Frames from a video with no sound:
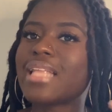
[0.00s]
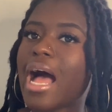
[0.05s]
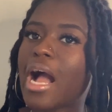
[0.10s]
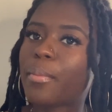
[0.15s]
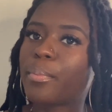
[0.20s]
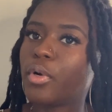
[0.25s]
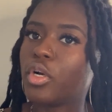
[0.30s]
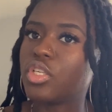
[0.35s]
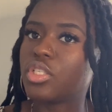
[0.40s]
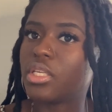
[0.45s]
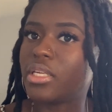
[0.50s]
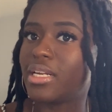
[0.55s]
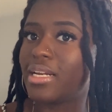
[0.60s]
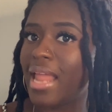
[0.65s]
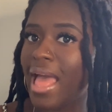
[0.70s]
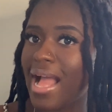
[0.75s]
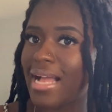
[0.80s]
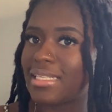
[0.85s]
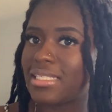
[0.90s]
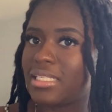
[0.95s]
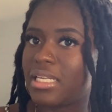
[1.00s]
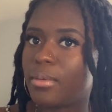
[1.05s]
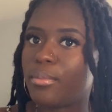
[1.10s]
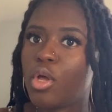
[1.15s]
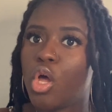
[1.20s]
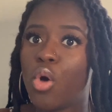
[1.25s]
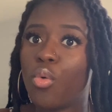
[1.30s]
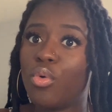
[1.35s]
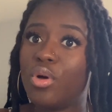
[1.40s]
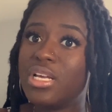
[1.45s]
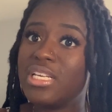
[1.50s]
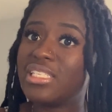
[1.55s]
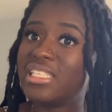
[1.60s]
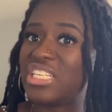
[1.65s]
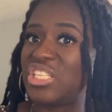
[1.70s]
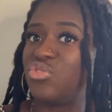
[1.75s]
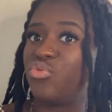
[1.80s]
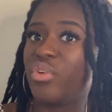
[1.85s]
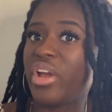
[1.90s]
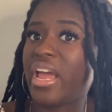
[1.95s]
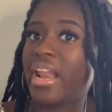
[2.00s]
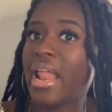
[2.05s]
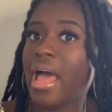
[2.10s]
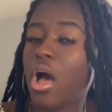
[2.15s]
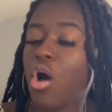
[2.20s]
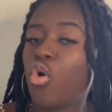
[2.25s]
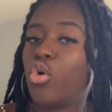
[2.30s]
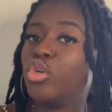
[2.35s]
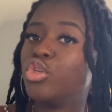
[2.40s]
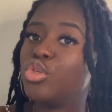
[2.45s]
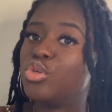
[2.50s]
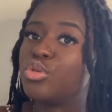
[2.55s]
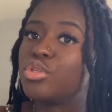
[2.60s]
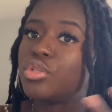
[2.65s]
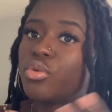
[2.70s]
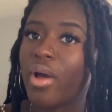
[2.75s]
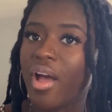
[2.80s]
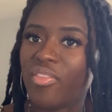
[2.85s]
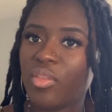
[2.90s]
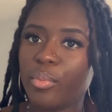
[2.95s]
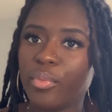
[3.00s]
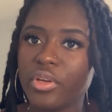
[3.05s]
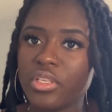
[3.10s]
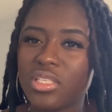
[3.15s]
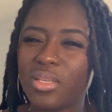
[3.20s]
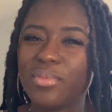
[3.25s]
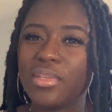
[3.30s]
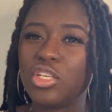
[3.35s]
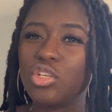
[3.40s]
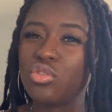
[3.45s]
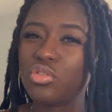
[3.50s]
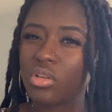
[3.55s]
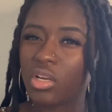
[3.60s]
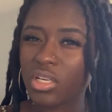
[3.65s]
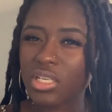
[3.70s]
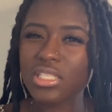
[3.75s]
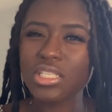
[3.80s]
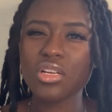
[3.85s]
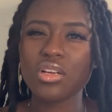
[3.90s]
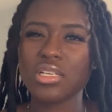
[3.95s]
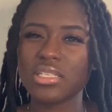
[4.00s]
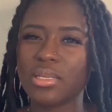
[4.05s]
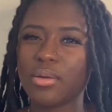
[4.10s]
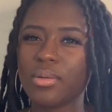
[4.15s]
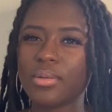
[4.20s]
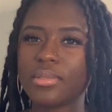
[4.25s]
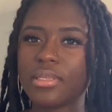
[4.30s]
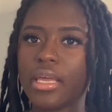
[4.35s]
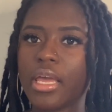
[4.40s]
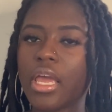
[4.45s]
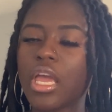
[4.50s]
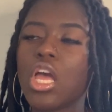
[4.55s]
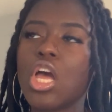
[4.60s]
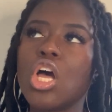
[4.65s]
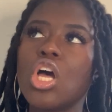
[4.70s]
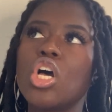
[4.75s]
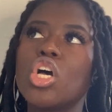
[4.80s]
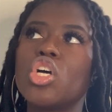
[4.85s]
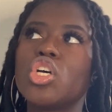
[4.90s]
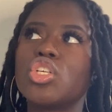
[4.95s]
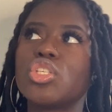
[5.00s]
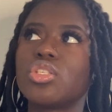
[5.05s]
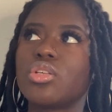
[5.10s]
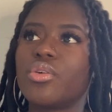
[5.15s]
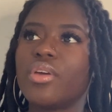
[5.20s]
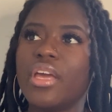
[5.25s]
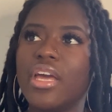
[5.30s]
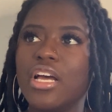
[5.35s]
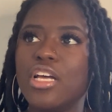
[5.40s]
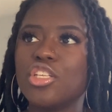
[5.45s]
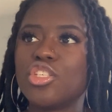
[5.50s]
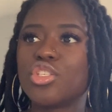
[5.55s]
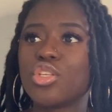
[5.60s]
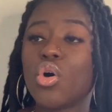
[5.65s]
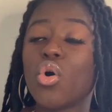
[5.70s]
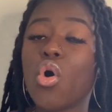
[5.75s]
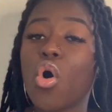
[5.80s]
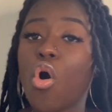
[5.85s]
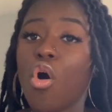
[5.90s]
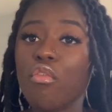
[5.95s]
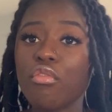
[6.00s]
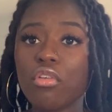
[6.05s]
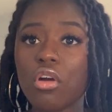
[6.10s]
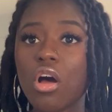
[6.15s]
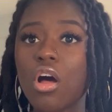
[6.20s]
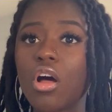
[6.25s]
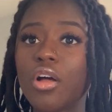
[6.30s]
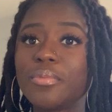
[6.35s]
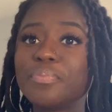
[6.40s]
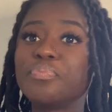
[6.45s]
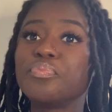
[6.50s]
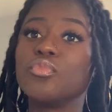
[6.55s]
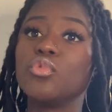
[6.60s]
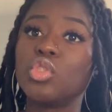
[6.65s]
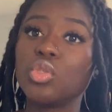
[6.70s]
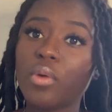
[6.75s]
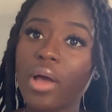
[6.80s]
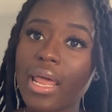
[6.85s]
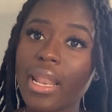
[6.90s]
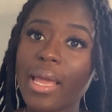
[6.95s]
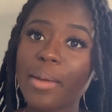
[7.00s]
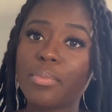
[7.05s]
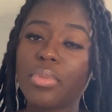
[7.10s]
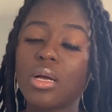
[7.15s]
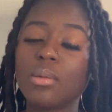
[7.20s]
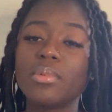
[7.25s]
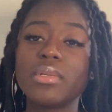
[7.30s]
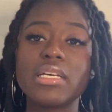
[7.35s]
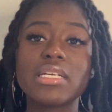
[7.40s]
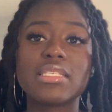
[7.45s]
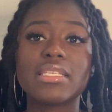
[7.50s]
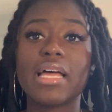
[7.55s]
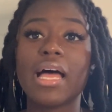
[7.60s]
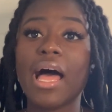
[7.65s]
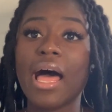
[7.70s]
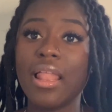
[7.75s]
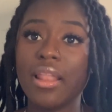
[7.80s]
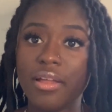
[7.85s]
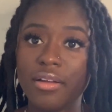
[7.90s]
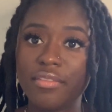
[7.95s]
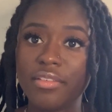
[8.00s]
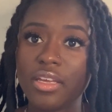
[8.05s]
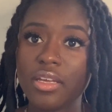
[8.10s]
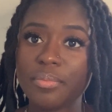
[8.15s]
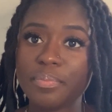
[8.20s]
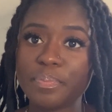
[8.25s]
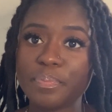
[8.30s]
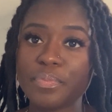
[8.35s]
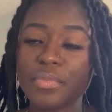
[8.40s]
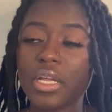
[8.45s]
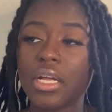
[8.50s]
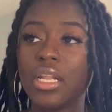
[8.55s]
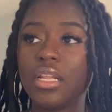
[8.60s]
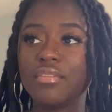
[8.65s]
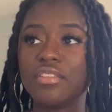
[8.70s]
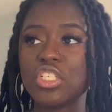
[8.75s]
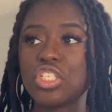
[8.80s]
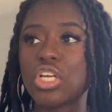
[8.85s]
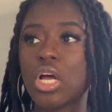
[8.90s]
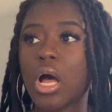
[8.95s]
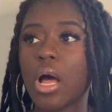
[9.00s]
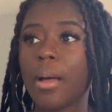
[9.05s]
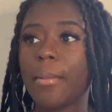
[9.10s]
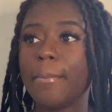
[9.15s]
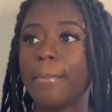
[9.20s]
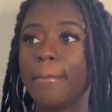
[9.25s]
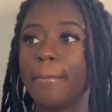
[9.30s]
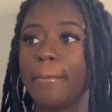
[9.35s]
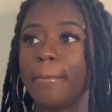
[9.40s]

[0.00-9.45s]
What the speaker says: person and ask them, well, is this ran out, or do you still have to bring something? You understand what I'm saying? So yeah, so overall, do I like Publix? I love it. I love the job.